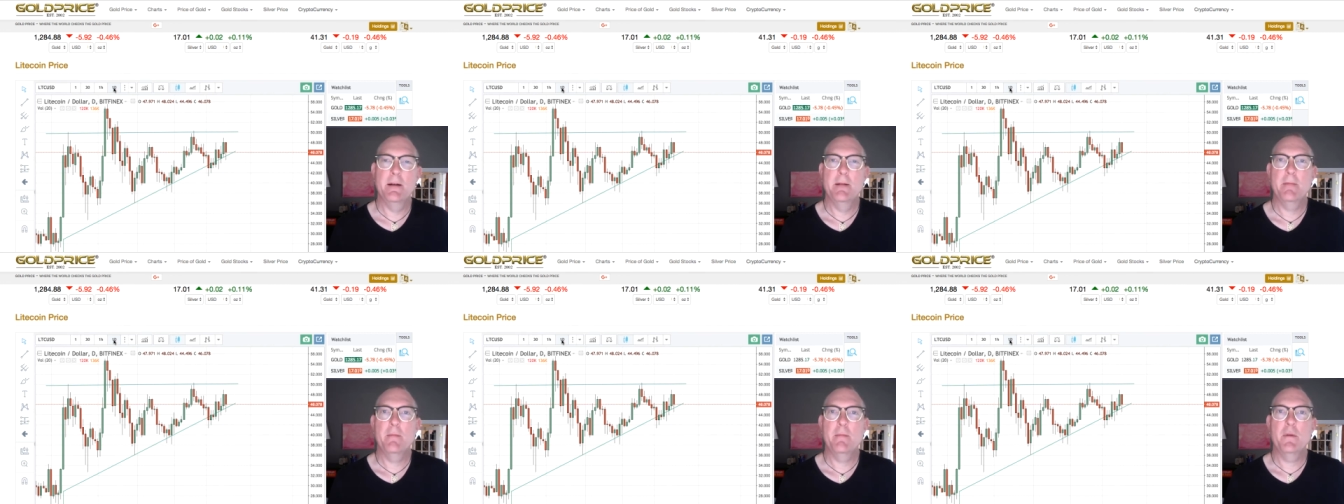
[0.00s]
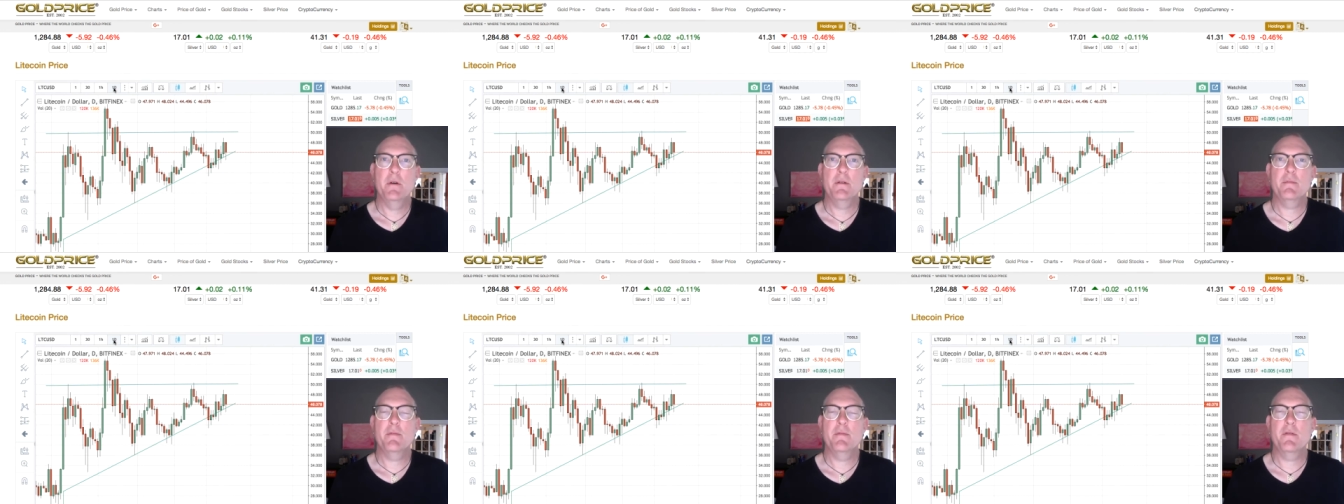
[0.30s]

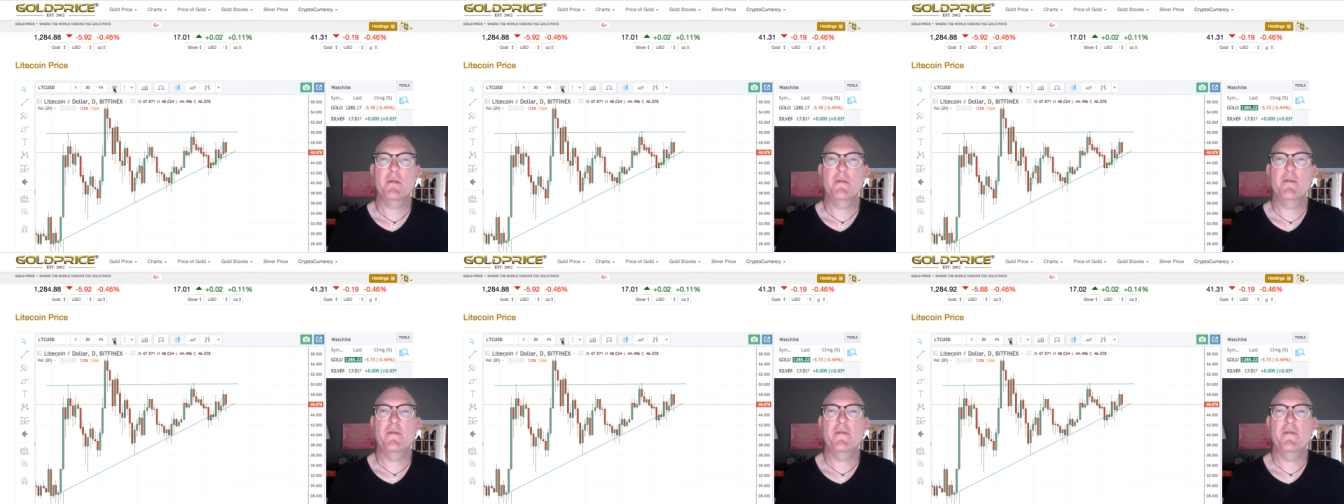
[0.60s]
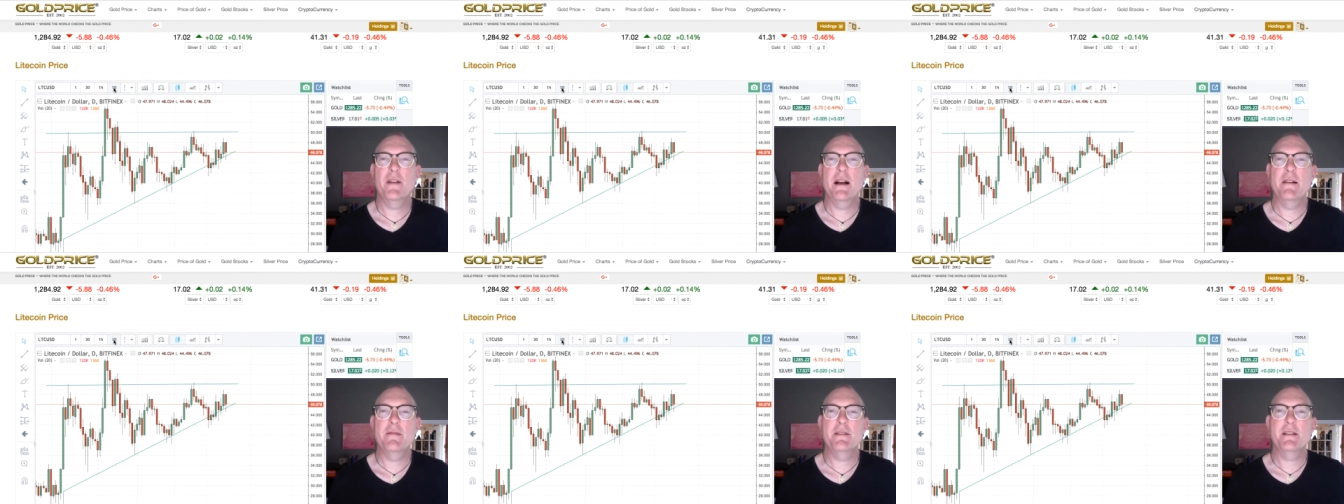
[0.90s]
most
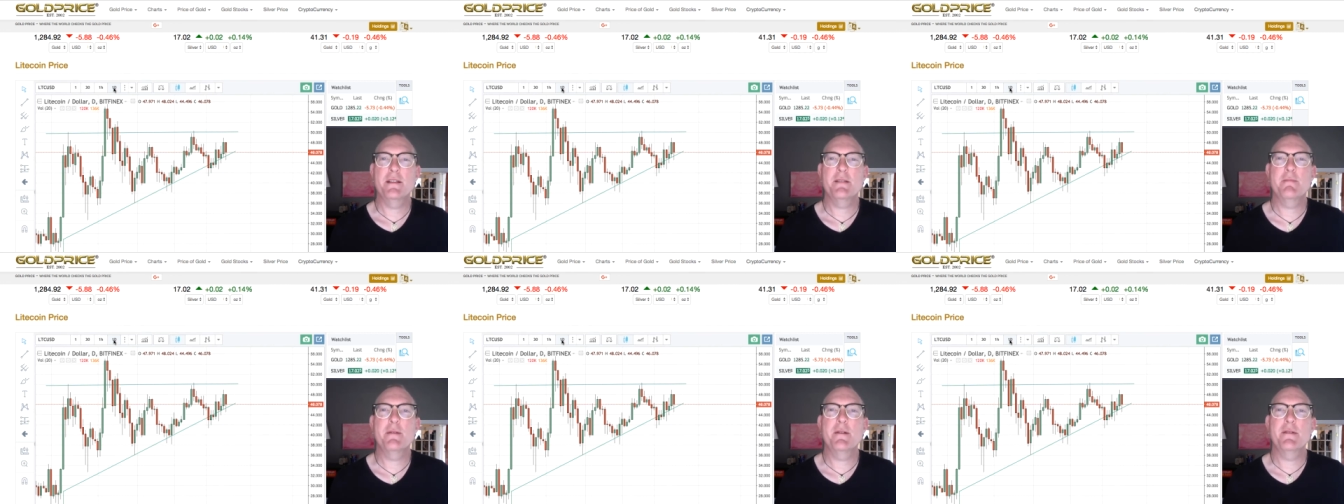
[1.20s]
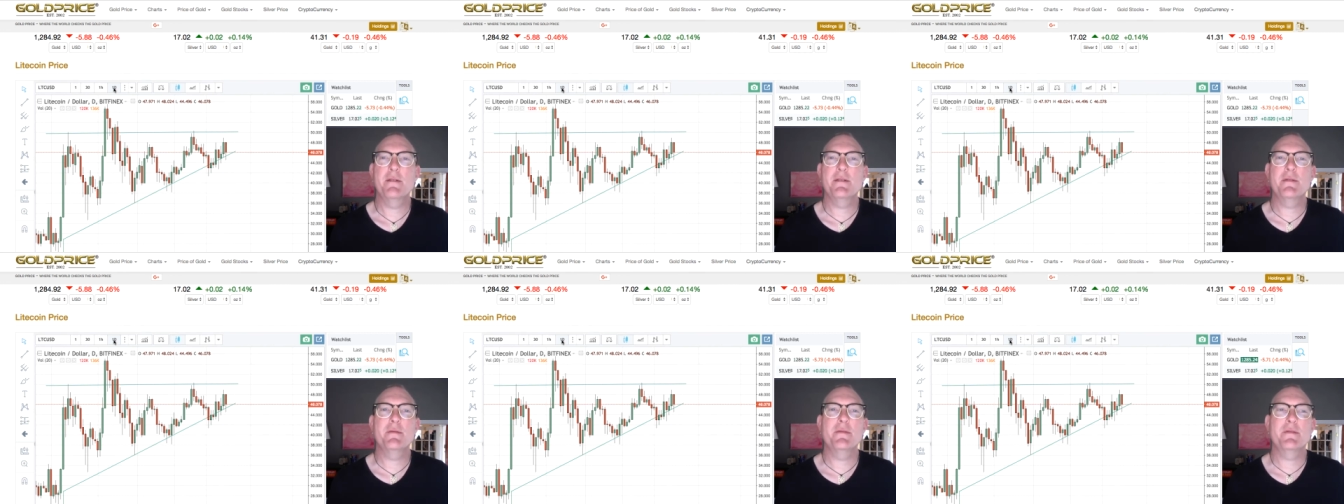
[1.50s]
profound
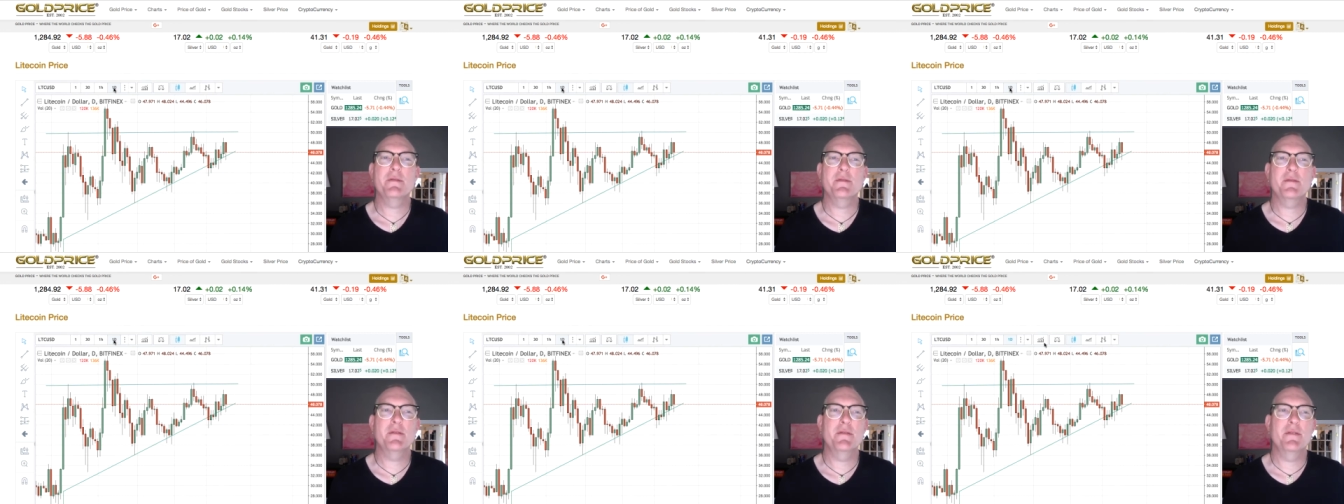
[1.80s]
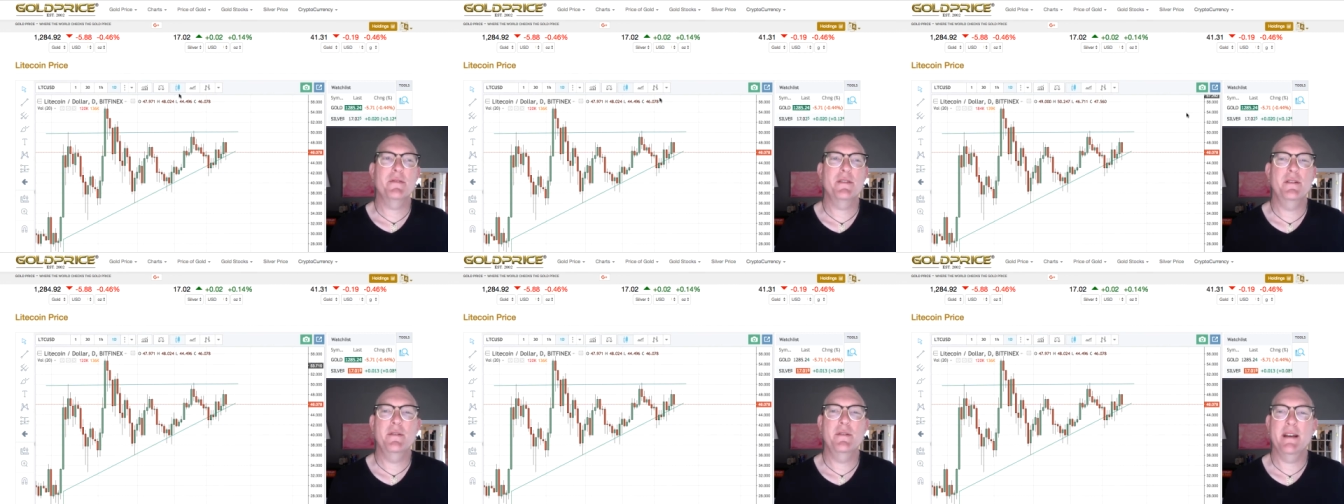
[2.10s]
spiritual
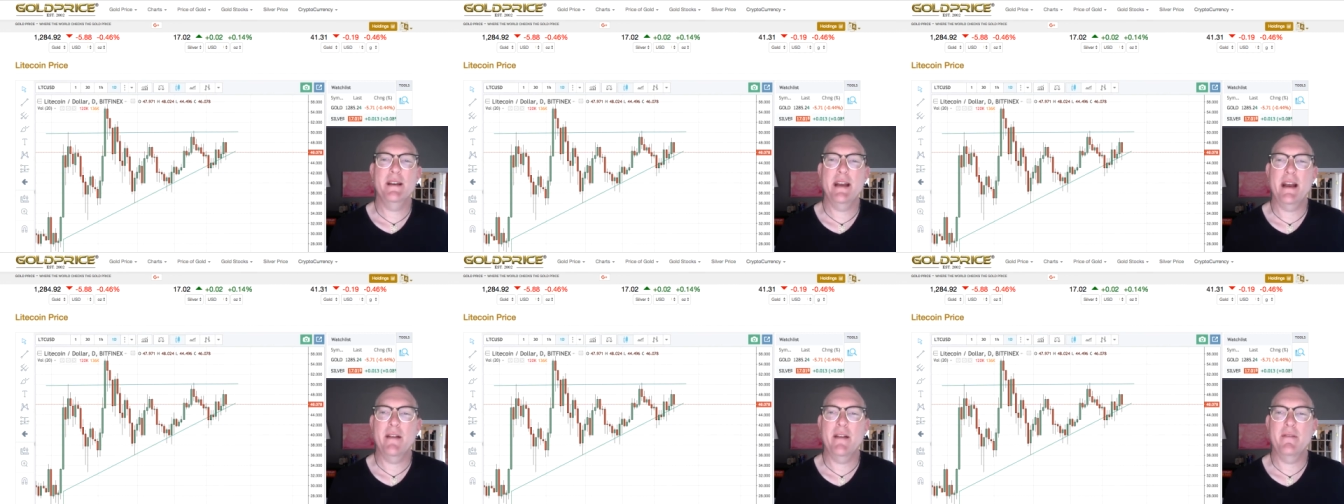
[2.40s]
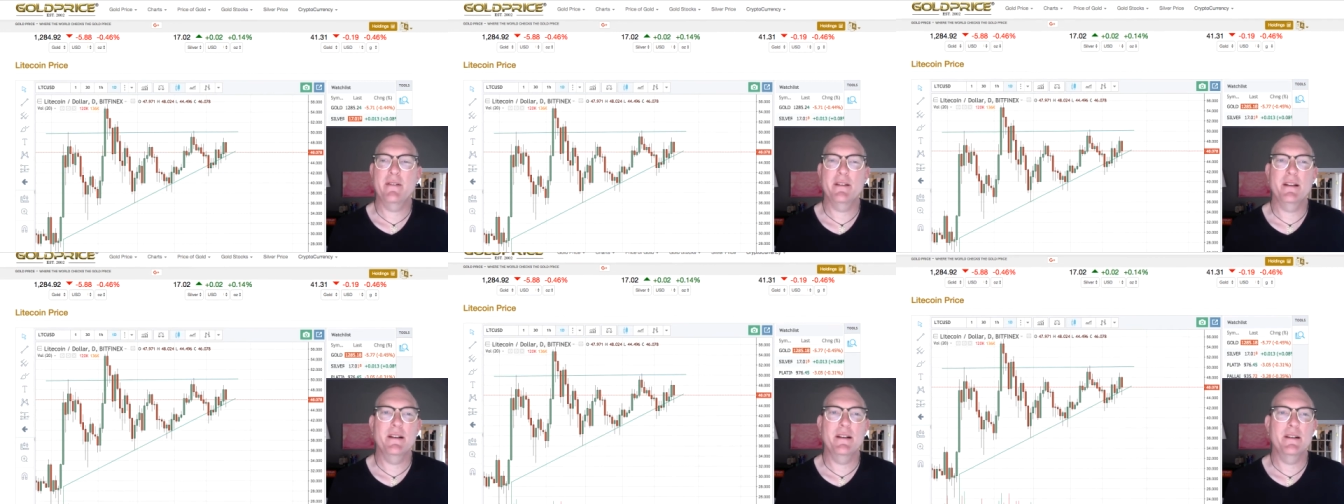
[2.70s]
truth you can
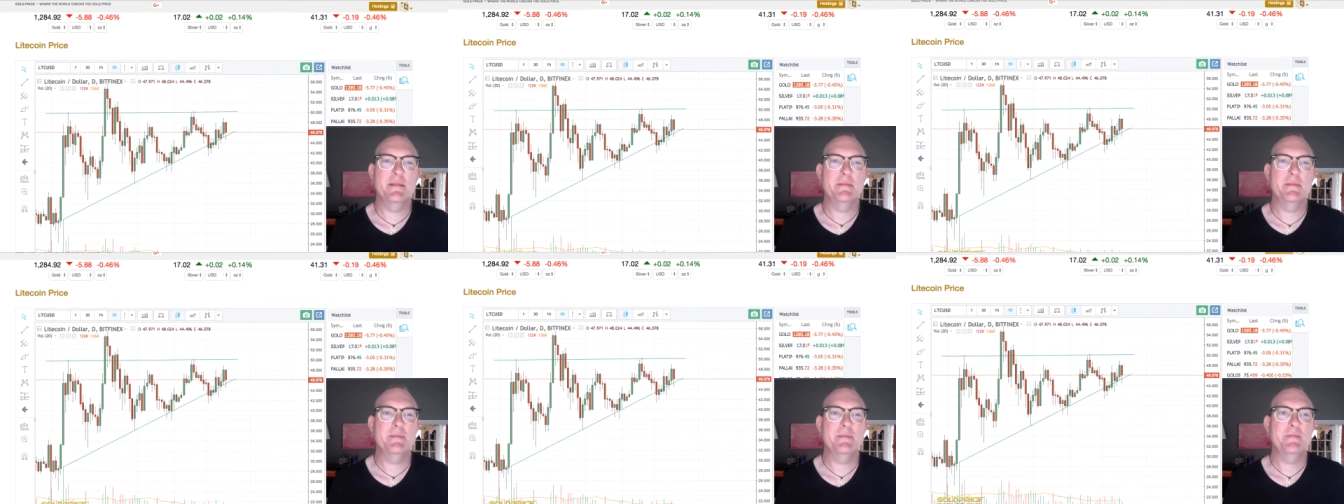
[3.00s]
ever learn.